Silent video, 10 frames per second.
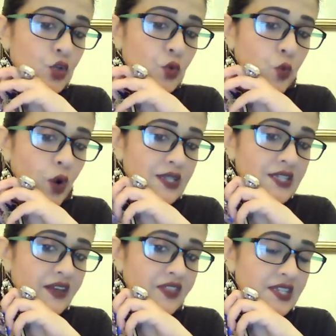You
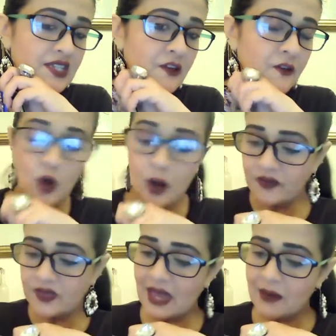want this
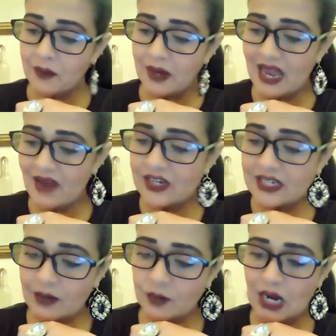from them. But
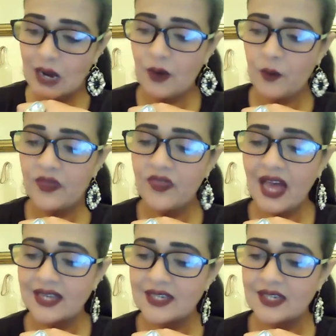every time you come up with
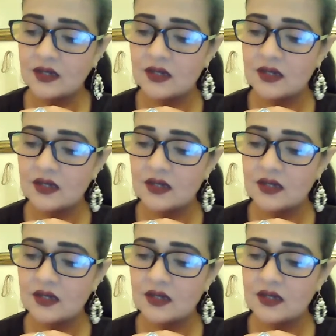that,